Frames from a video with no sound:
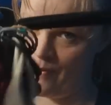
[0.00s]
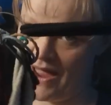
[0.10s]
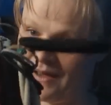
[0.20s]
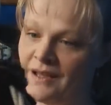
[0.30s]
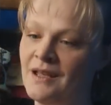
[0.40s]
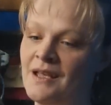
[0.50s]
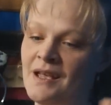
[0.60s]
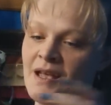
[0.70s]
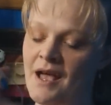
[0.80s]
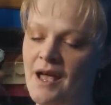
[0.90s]
back,
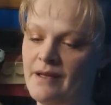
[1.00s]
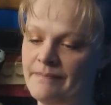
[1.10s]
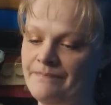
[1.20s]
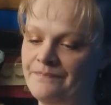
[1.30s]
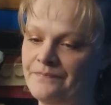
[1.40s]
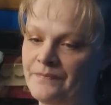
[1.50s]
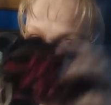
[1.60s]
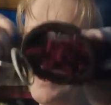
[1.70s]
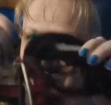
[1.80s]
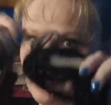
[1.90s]

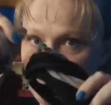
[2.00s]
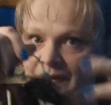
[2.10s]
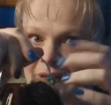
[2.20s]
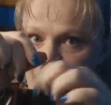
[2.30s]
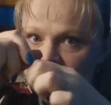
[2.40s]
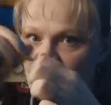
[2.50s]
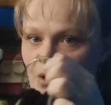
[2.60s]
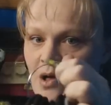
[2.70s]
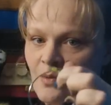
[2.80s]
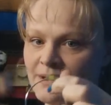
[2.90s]
but that way they're
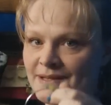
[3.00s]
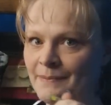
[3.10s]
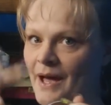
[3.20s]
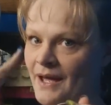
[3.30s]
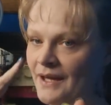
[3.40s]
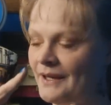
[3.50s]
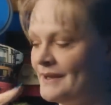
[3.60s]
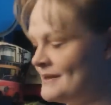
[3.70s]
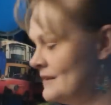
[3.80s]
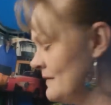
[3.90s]
all in one spot and
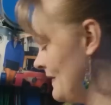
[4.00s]
easy to